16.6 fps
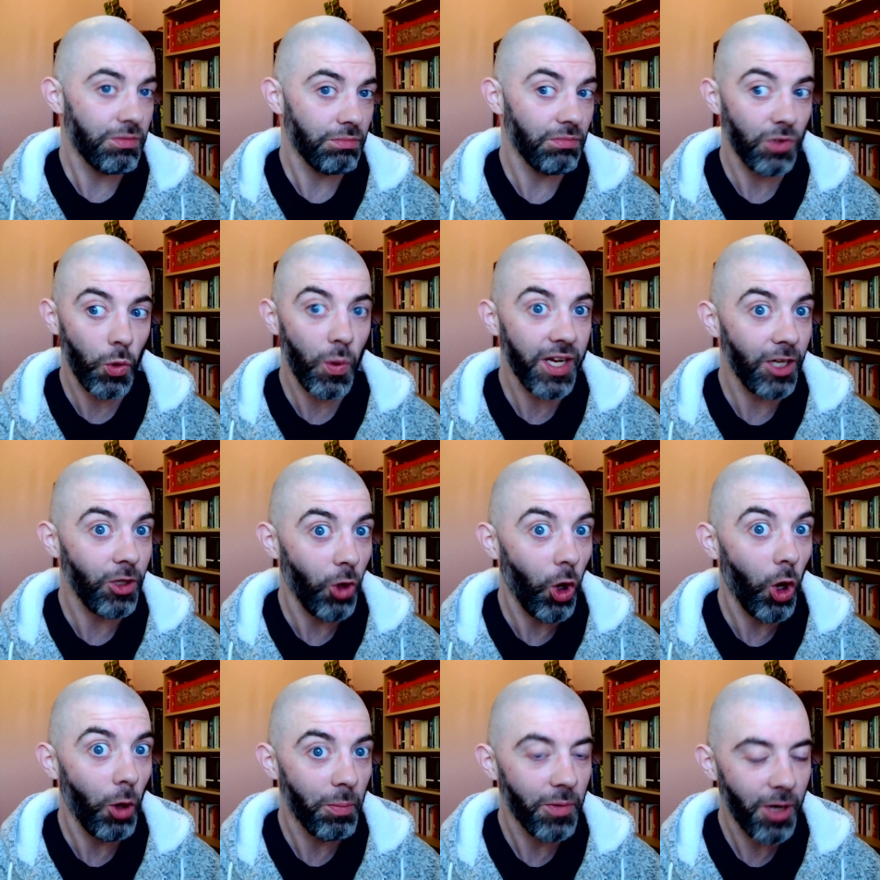quite a
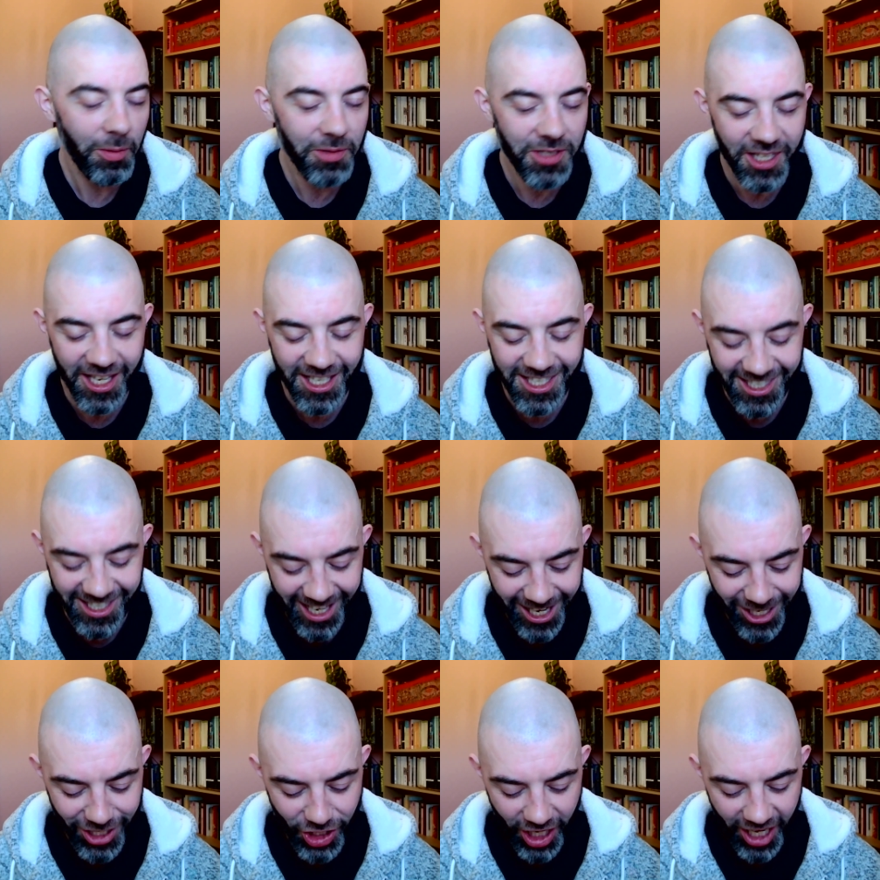lot up to this
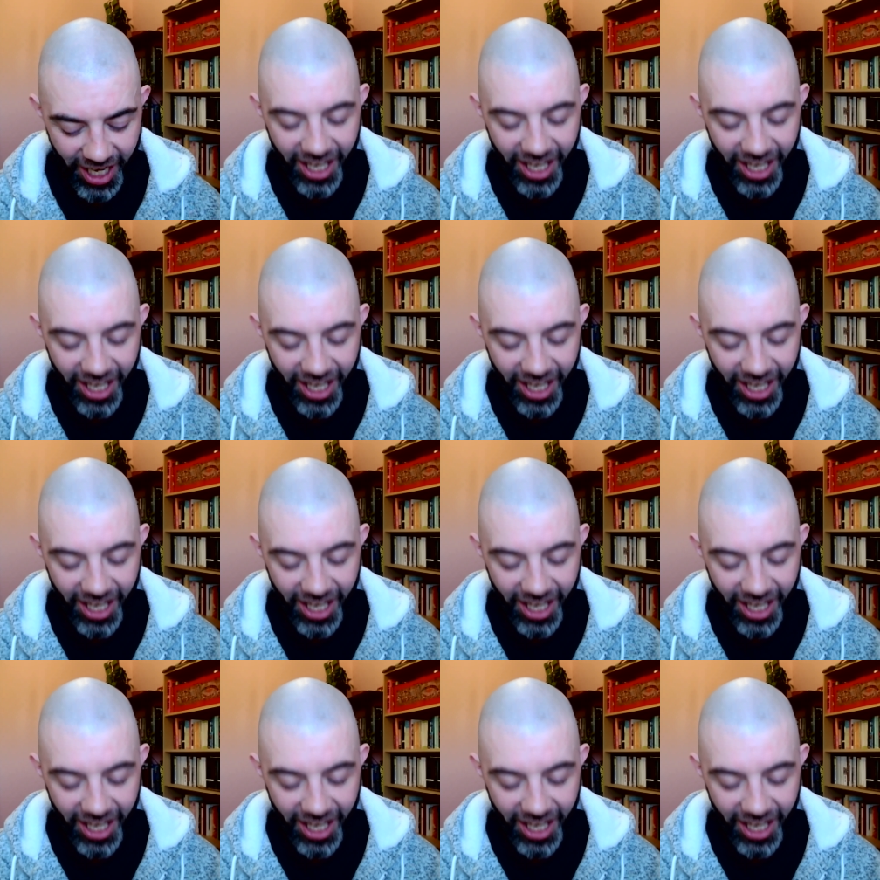stage,